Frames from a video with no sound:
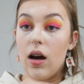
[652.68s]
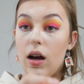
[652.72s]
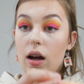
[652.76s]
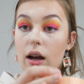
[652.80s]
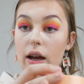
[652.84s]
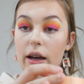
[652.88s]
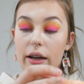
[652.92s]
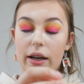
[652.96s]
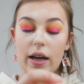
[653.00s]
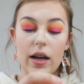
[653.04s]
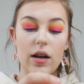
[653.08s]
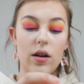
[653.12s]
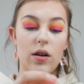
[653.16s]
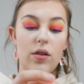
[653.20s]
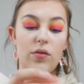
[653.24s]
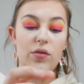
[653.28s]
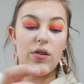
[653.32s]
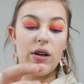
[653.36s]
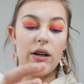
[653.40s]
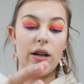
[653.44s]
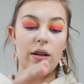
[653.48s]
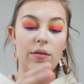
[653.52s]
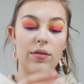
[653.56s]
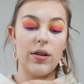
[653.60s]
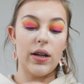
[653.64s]
Again, I
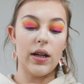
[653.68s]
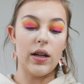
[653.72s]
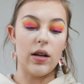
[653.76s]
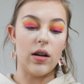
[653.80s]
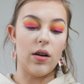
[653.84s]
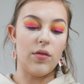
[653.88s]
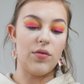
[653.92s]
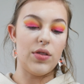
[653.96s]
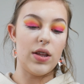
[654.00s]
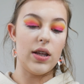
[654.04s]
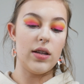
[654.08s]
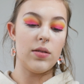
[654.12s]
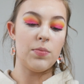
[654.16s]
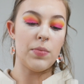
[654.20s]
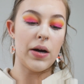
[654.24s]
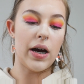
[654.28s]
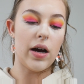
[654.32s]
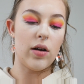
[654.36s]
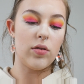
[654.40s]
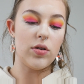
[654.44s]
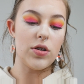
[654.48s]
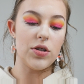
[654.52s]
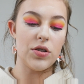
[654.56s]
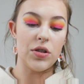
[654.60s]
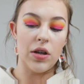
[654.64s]
really love these
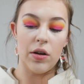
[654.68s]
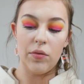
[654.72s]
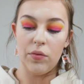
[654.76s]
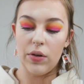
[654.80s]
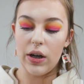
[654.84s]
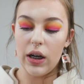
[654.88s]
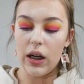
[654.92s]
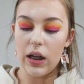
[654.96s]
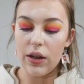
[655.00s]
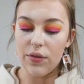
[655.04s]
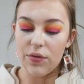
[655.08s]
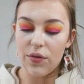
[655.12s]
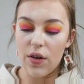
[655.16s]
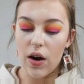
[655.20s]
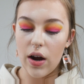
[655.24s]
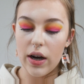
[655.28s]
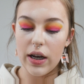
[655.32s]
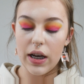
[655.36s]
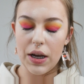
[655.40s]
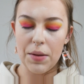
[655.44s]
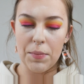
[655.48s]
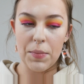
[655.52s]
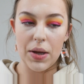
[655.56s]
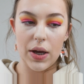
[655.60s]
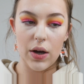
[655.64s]
powders. They're really
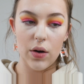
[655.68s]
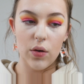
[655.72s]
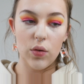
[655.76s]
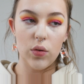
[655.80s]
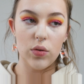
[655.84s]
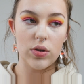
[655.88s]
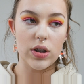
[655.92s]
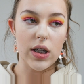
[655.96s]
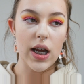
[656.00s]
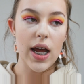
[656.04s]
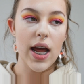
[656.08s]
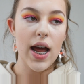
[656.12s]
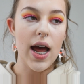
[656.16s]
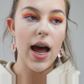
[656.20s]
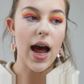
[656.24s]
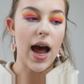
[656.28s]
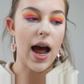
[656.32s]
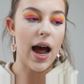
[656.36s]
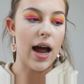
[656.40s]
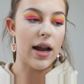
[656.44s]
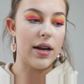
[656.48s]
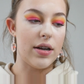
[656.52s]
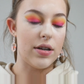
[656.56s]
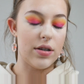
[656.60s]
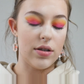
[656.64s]
finely milled
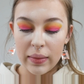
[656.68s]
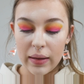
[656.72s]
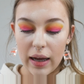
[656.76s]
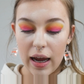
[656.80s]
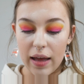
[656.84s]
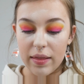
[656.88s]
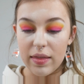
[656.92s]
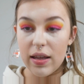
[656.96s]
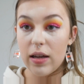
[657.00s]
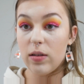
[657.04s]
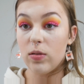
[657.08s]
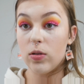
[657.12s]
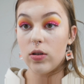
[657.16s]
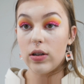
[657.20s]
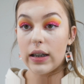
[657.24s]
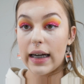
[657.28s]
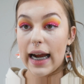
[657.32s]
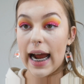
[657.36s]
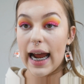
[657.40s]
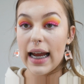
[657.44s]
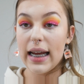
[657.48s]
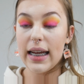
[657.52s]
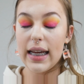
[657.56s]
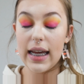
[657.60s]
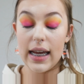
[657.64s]
and they're not
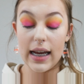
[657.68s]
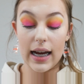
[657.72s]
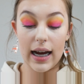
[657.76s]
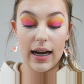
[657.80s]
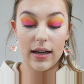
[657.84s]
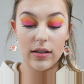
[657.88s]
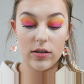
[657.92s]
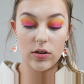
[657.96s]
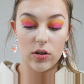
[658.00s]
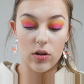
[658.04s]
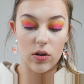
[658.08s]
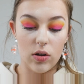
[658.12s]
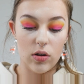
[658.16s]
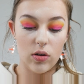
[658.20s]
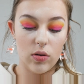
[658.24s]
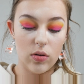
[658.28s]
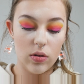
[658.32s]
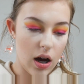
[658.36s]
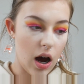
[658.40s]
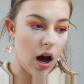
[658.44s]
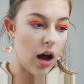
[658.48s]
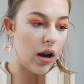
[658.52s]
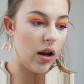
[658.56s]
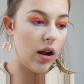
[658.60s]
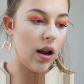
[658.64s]
cakey at all.
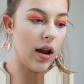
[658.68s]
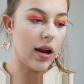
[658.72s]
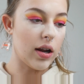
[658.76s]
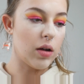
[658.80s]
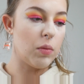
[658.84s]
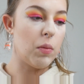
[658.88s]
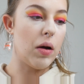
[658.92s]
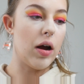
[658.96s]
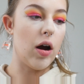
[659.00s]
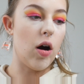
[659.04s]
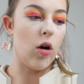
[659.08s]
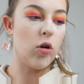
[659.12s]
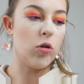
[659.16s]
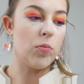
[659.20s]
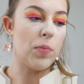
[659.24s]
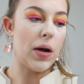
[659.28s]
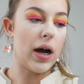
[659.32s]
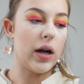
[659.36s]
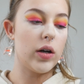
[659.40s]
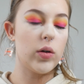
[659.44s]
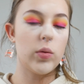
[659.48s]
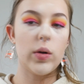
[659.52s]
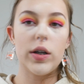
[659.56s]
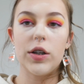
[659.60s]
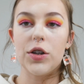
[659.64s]
Unlike my old
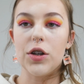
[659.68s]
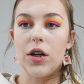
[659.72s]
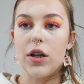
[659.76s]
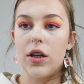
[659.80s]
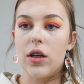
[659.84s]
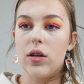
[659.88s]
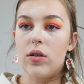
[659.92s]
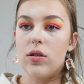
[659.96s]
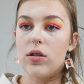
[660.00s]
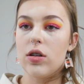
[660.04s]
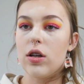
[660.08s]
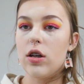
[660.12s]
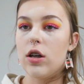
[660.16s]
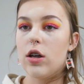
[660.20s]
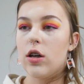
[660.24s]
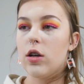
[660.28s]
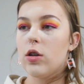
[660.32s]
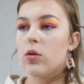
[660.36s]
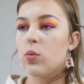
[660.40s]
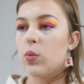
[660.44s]
powder which I used to use,